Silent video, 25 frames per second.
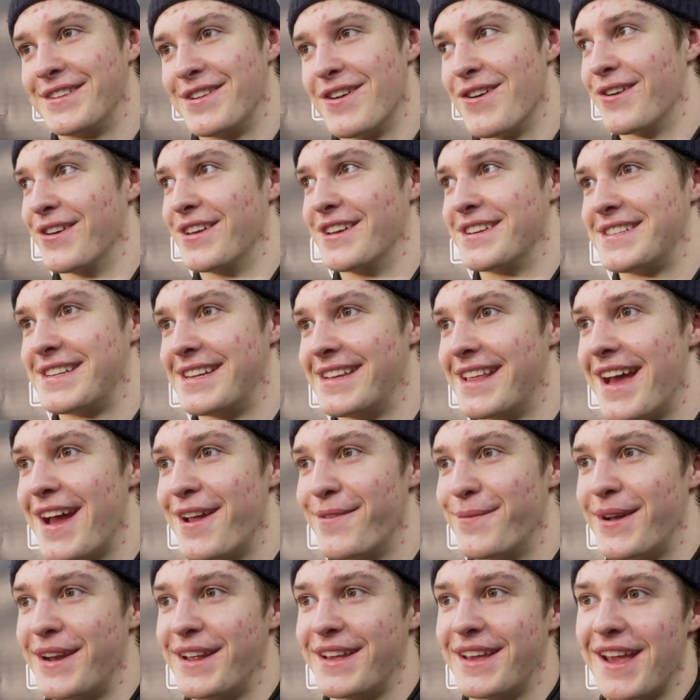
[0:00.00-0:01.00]
You don't really see that
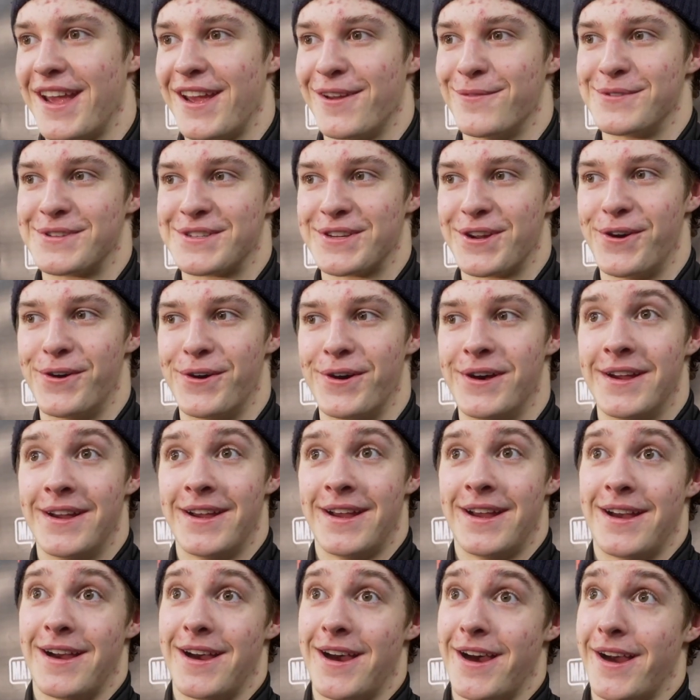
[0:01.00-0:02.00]
in many games. So
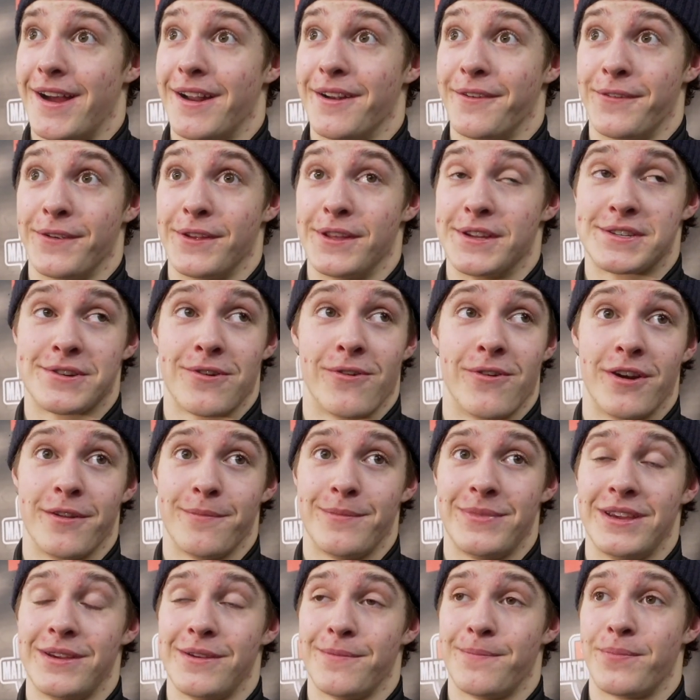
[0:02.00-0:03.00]
uh, for the score to
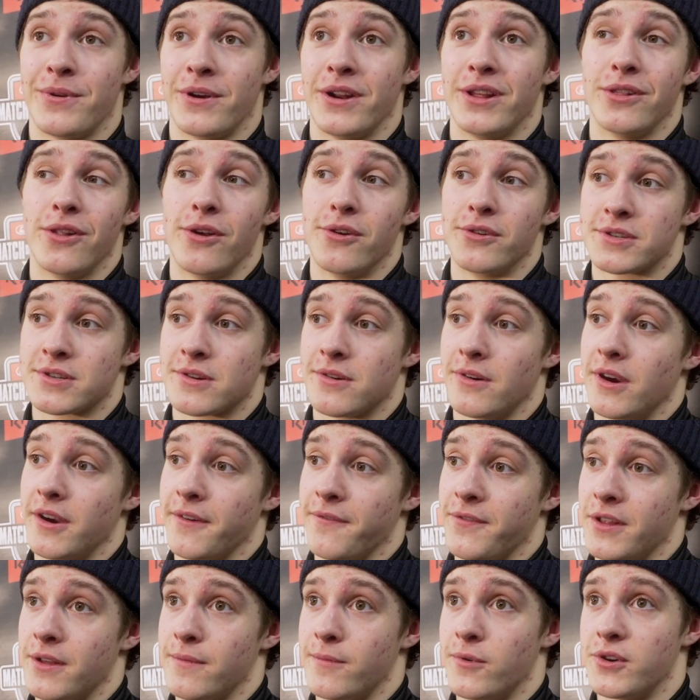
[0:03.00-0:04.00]
be pretty low scoring
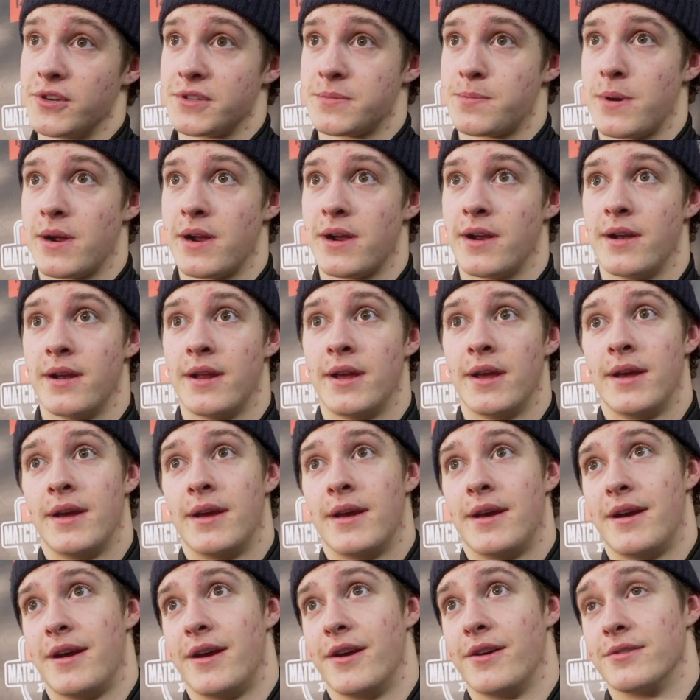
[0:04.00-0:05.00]
for the most part,
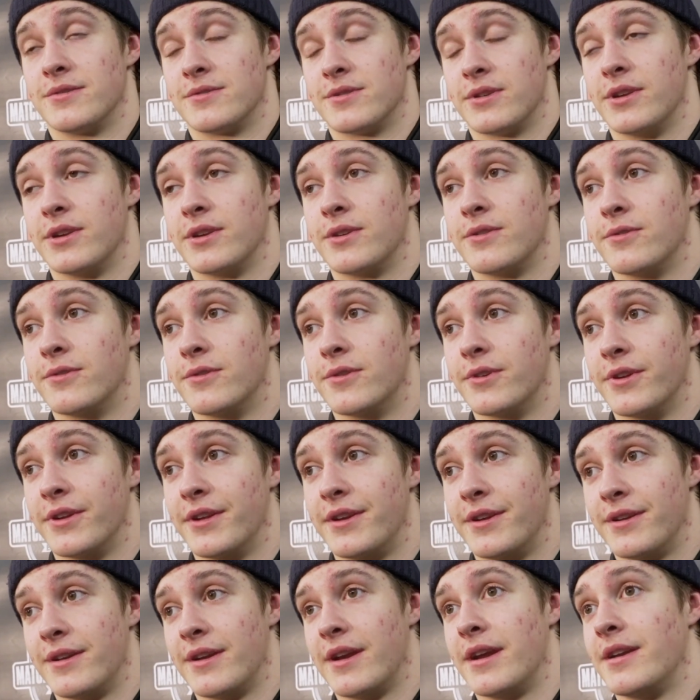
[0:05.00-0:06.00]
uh, it was really cool
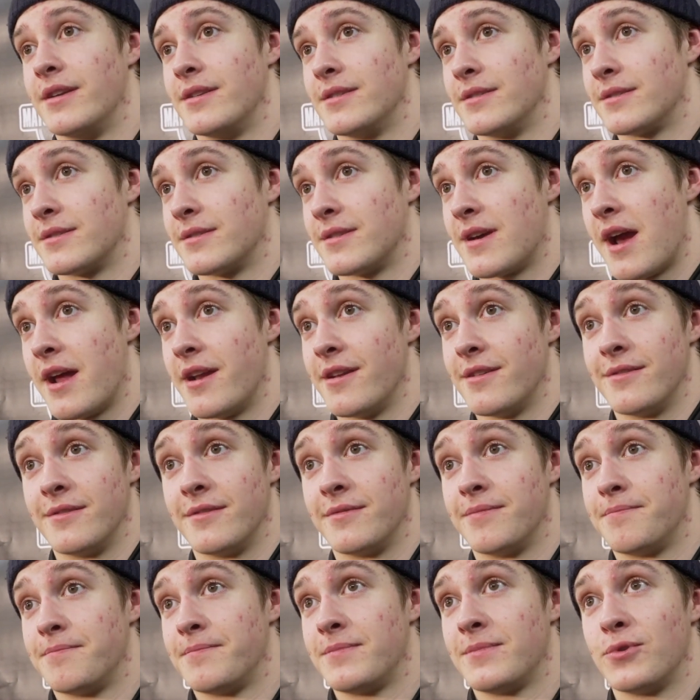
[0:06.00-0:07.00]
and, and, kind of
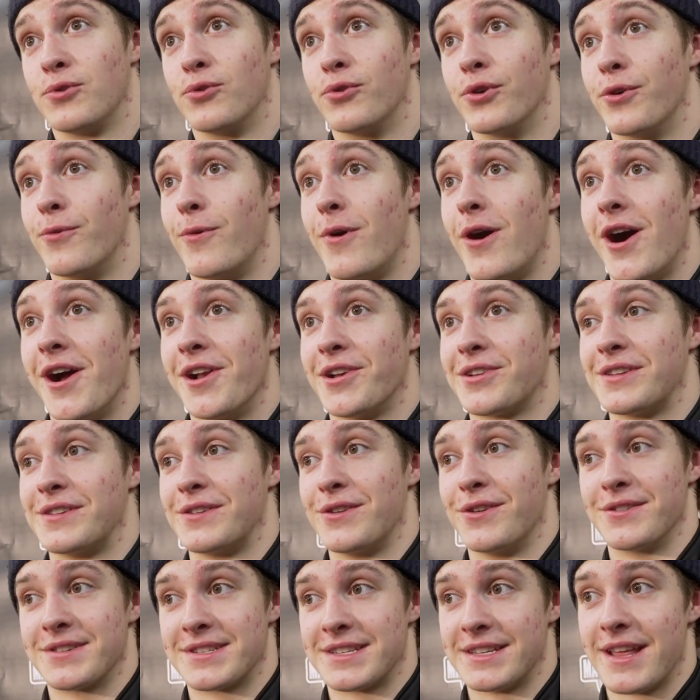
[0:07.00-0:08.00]
cool to watch because
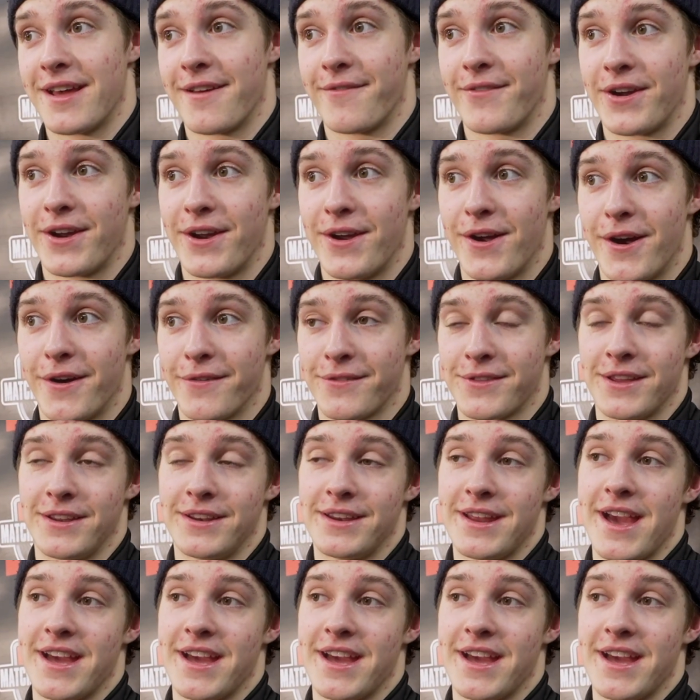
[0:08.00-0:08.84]
you don't see that very often.